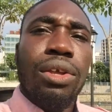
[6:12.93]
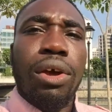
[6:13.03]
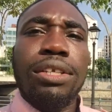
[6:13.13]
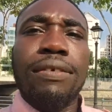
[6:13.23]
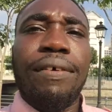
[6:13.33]

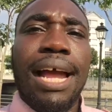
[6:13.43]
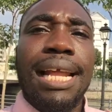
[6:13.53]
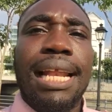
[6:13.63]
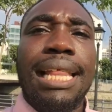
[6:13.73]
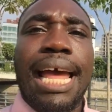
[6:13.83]
You also
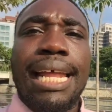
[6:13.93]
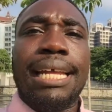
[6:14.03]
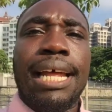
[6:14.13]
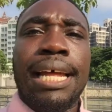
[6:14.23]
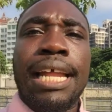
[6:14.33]
find
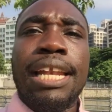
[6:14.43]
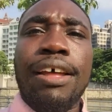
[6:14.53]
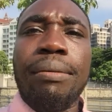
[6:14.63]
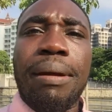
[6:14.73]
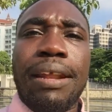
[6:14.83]
that
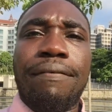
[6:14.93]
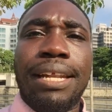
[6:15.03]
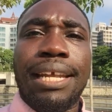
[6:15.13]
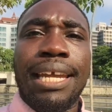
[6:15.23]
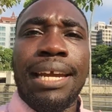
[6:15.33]
another
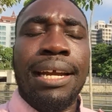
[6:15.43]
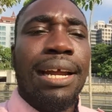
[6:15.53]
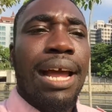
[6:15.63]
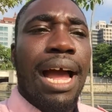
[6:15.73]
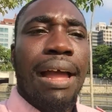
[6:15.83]
benefit
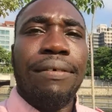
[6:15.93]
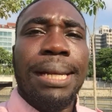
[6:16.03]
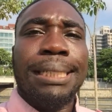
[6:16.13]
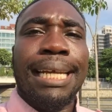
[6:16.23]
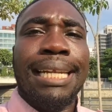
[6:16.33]
here, I
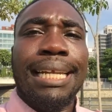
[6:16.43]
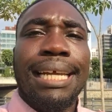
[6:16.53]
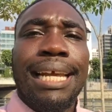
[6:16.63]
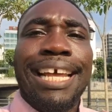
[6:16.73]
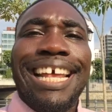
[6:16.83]
find, is that
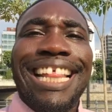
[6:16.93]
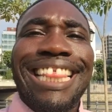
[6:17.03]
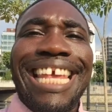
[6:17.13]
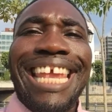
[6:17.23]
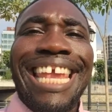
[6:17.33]

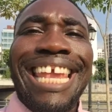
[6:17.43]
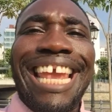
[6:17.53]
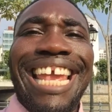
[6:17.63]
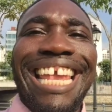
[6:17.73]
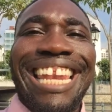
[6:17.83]
they
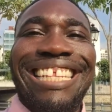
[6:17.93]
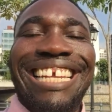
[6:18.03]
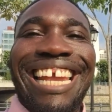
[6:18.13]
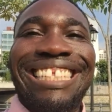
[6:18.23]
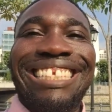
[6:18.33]
get a
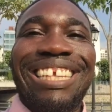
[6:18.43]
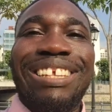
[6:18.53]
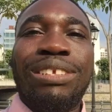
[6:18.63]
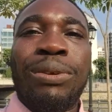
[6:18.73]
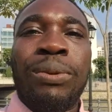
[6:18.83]
chance
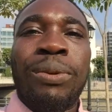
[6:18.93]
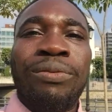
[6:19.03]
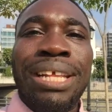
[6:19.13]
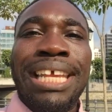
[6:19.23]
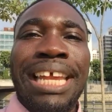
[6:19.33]
to
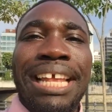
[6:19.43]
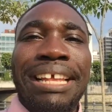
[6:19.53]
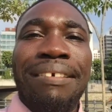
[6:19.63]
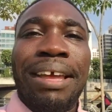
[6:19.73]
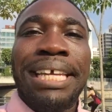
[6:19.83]
really
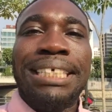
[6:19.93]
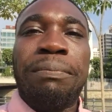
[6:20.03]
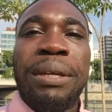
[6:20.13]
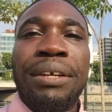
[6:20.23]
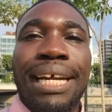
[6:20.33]

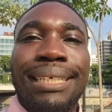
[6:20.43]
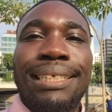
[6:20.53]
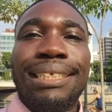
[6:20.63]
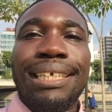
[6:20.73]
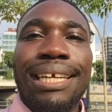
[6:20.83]

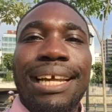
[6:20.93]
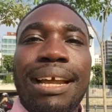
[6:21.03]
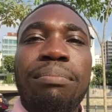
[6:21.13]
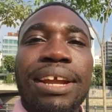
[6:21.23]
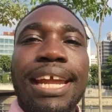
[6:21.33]
experience
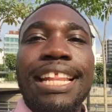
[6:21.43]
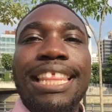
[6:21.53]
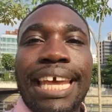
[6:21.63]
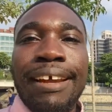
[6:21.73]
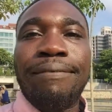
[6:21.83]

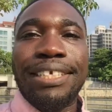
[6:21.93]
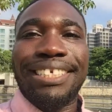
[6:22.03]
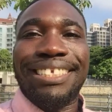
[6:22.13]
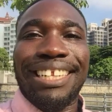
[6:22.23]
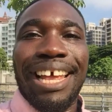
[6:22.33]
bringing their
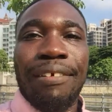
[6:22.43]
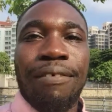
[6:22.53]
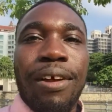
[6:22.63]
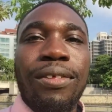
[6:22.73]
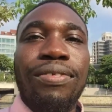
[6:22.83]
vision to
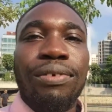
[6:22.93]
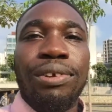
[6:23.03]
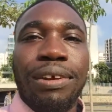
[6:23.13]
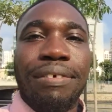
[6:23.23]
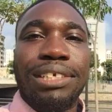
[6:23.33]
life
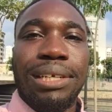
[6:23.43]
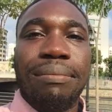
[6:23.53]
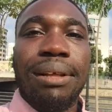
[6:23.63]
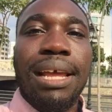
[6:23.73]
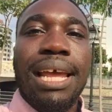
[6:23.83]
through your vision.